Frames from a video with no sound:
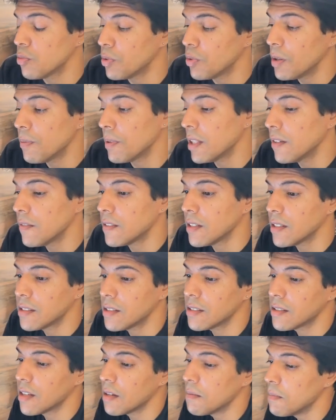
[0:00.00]
We believe this
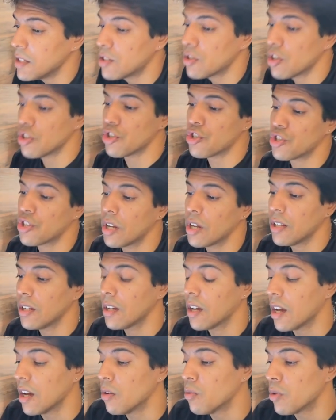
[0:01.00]
is a
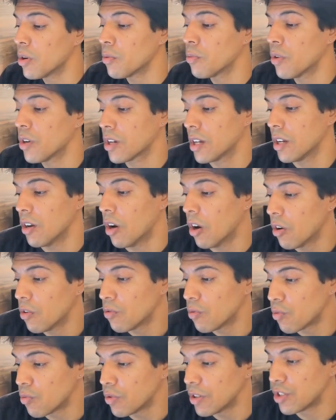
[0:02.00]
misunderstanding, and we're working
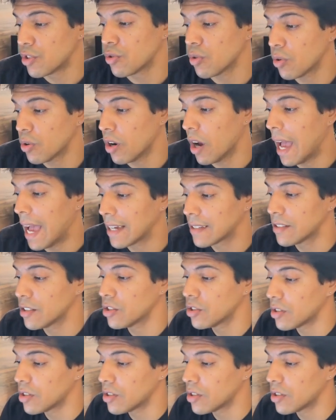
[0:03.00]
on restore access